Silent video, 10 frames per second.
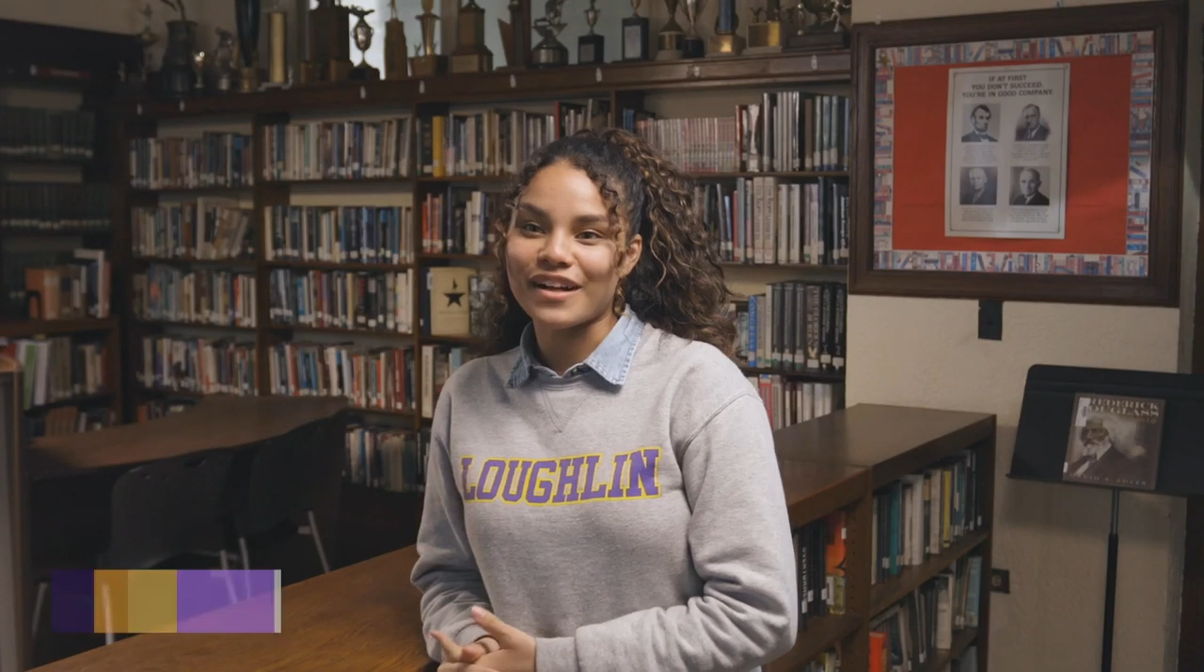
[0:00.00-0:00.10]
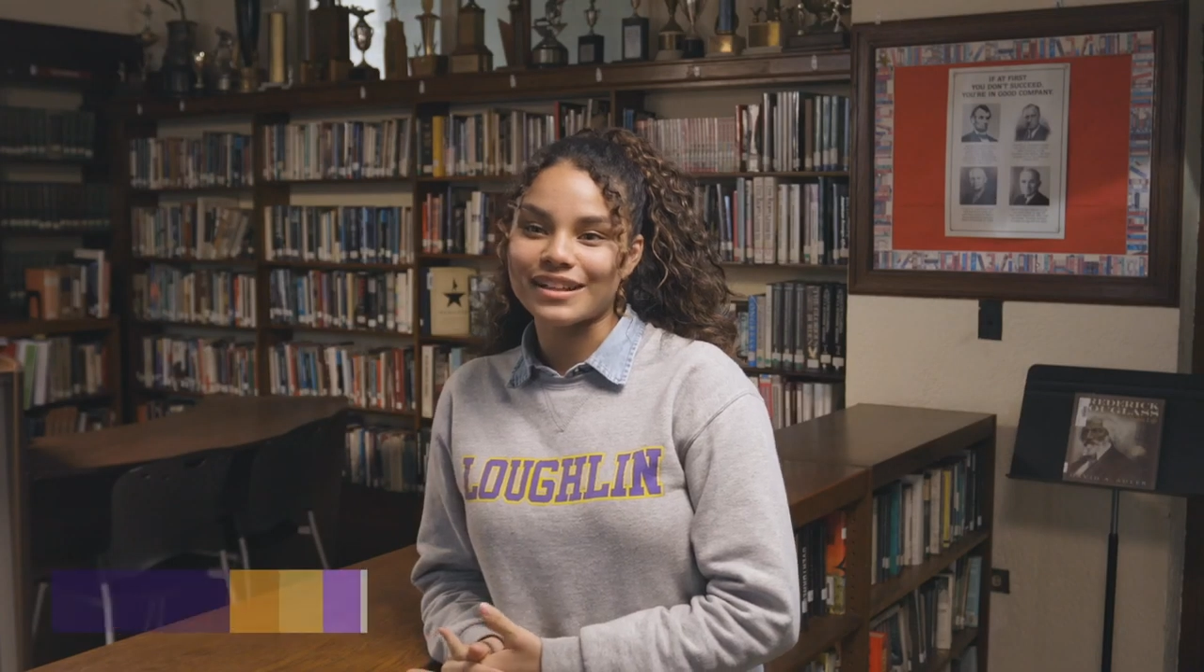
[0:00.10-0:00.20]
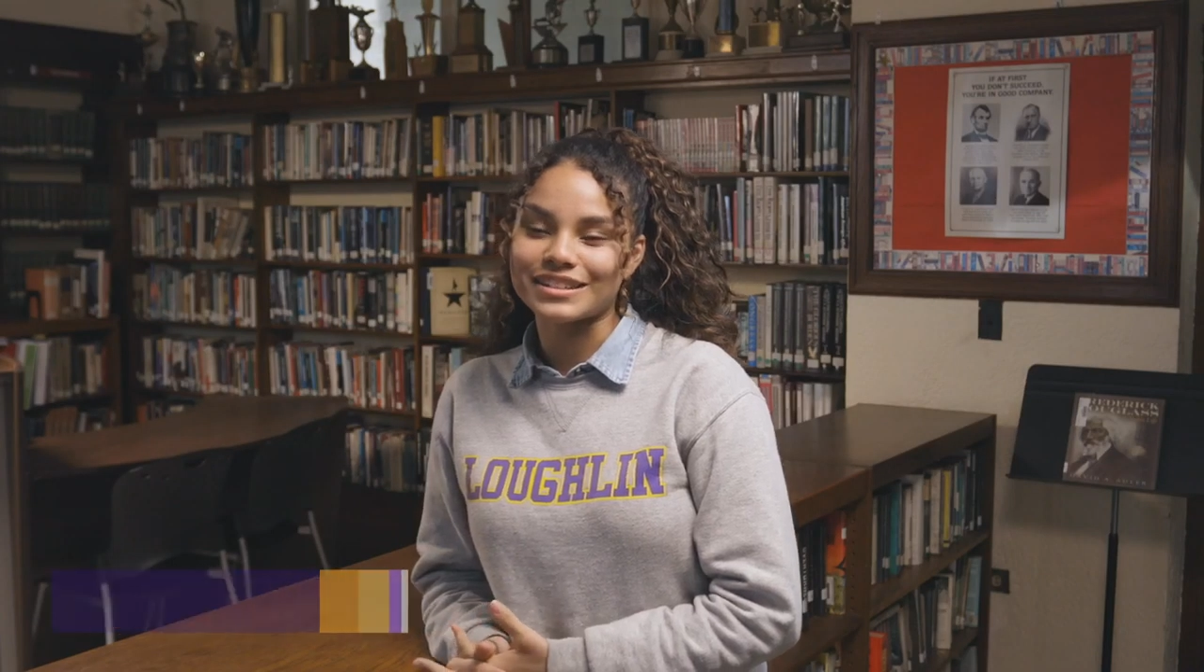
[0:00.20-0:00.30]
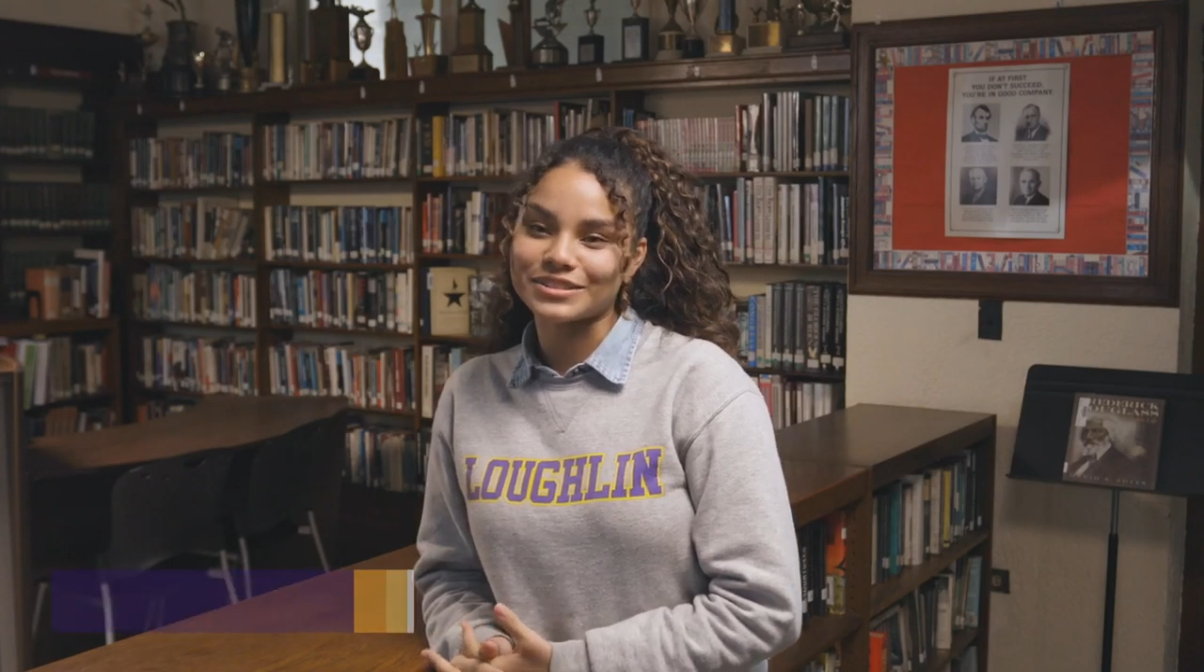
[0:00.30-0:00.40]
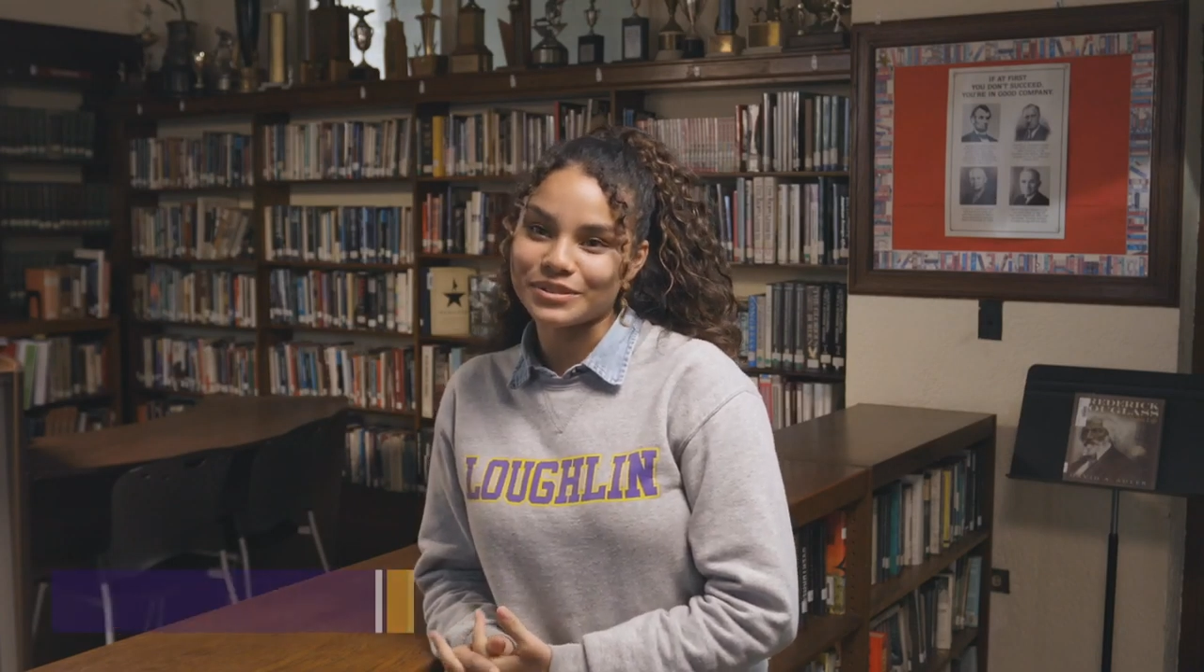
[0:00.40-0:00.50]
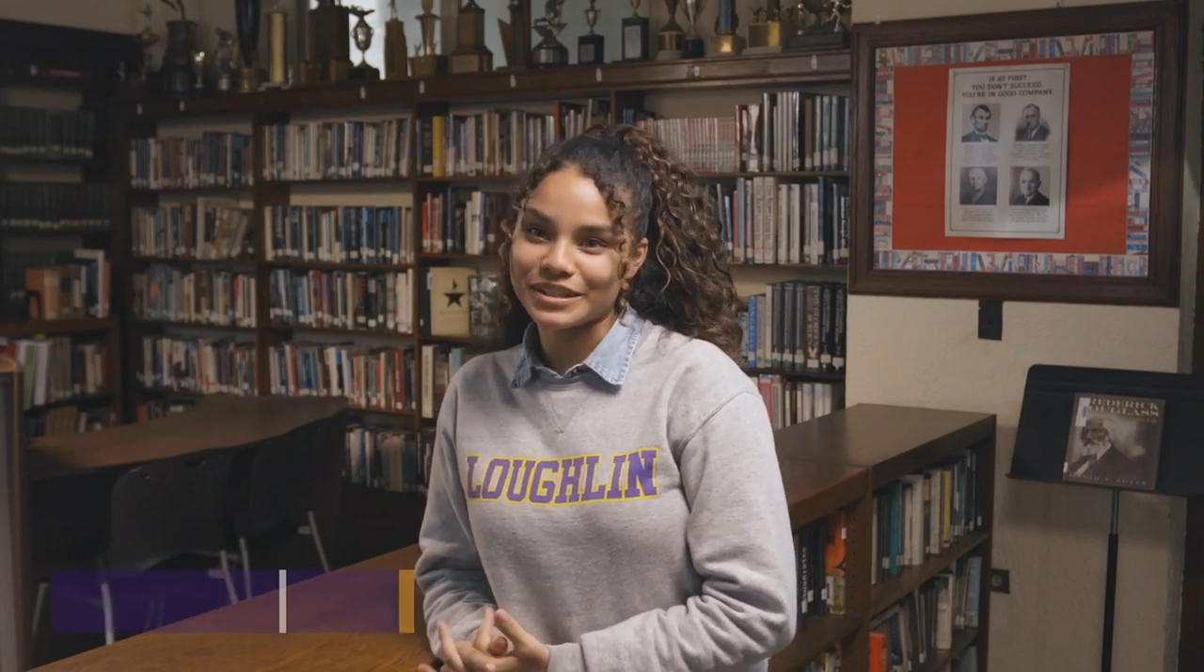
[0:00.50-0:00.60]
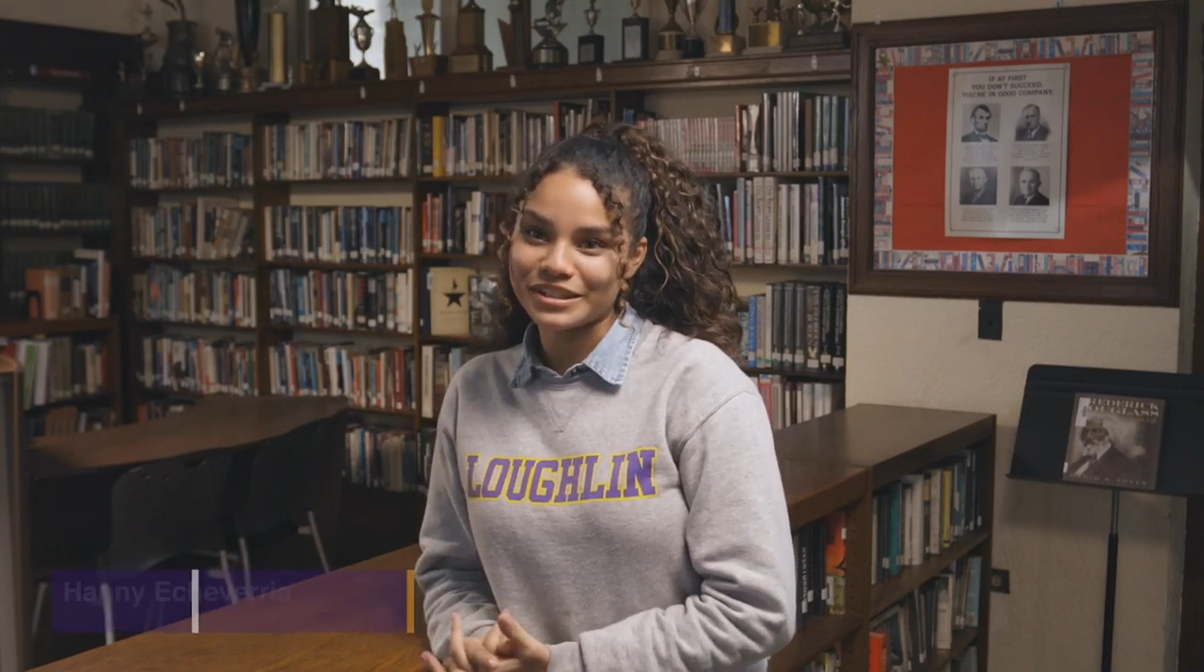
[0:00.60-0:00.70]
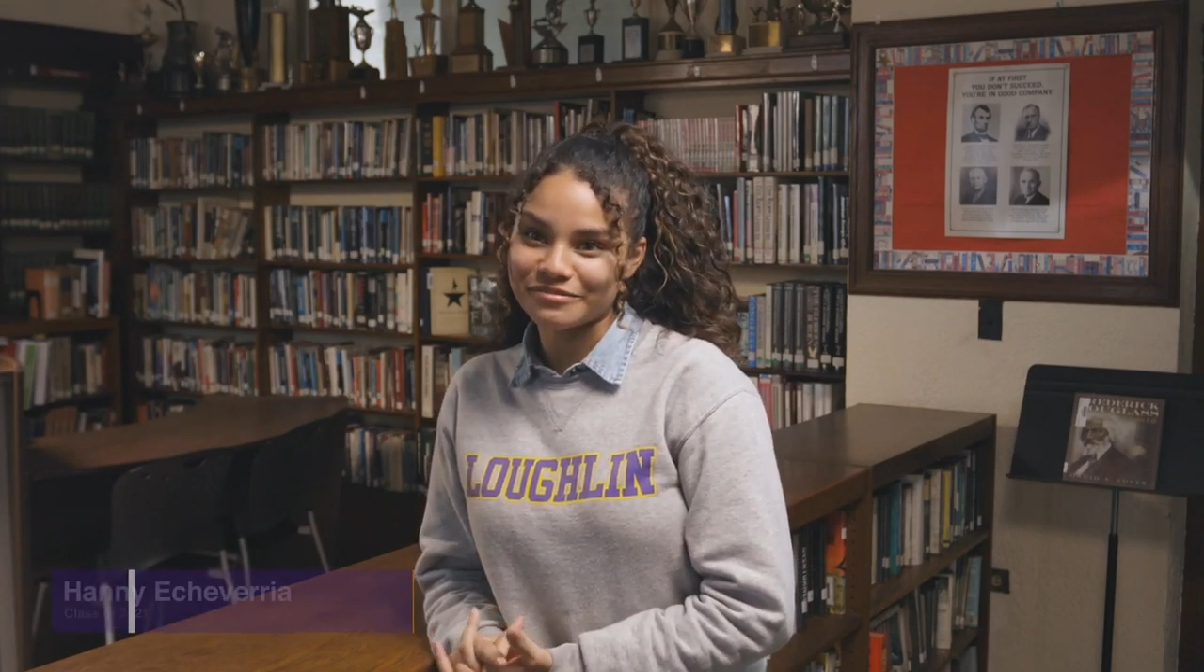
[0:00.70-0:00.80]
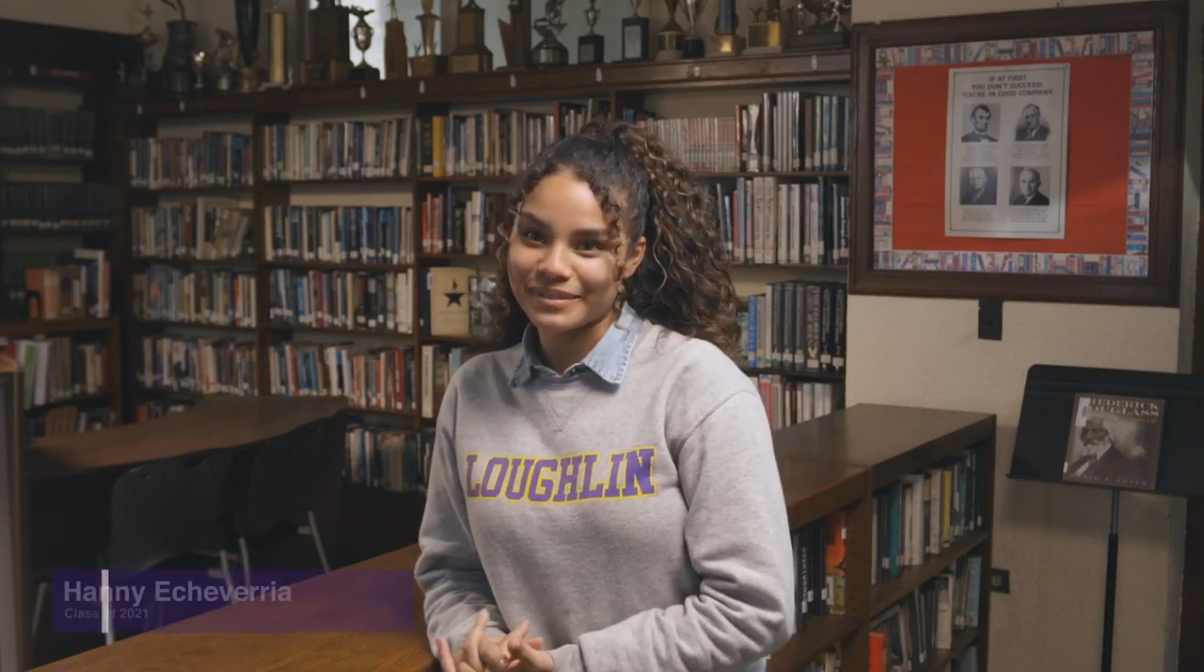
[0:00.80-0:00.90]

valedictorian of